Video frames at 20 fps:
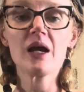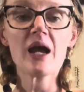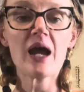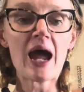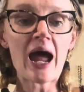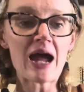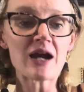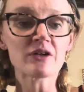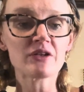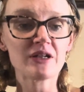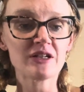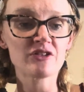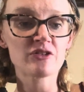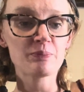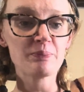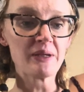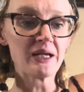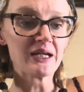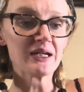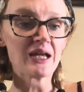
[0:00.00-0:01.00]
Hagrid's
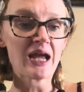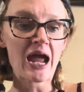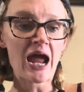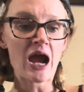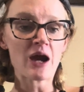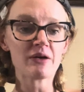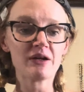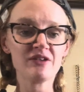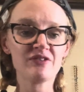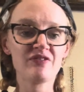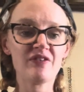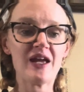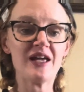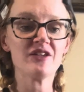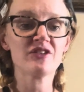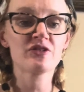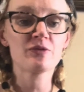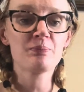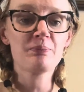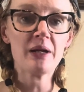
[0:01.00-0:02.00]
big, hairy
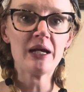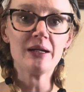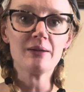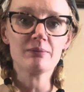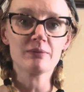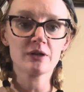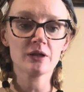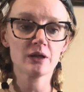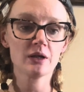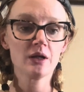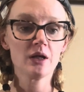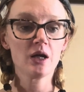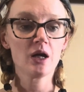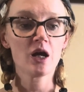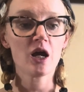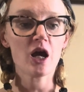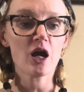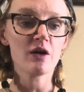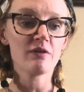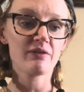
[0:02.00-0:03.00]
face beamed
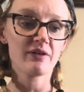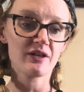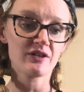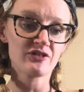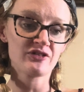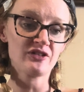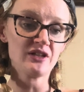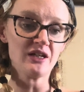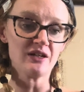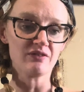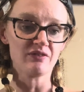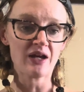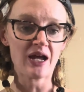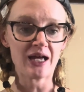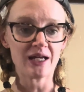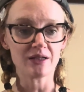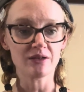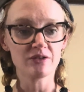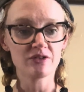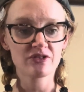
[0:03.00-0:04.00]
over the sea of
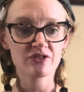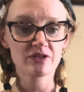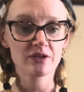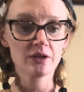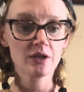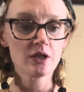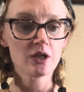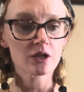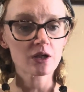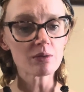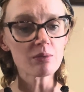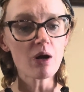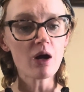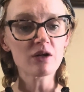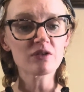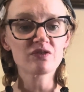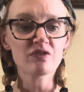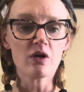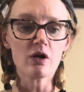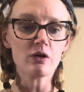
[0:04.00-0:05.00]
heads. Come
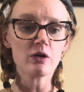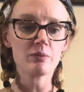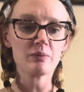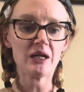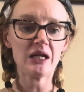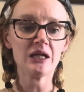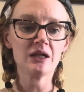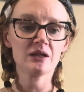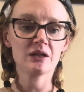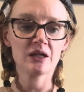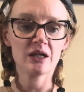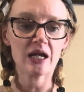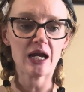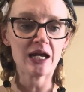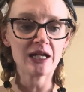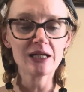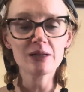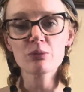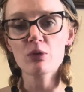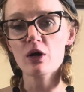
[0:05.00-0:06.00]
on, follow me.
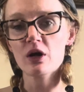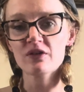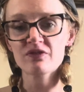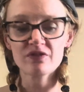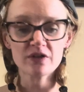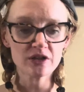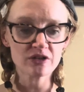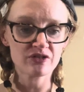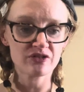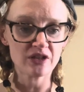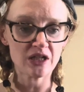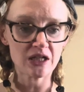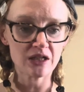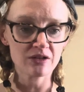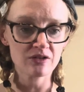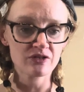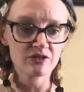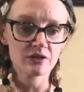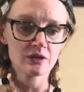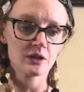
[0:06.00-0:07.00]
Any more first
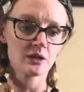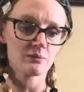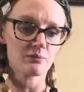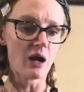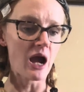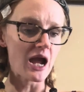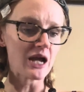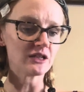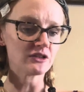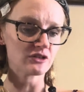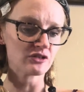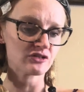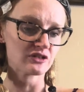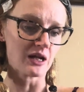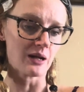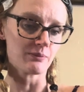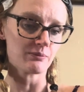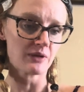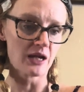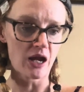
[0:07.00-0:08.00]
years? Mind your
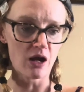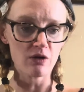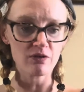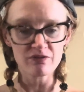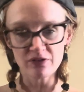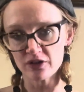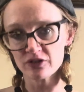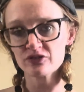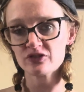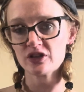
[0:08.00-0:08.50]
step now. First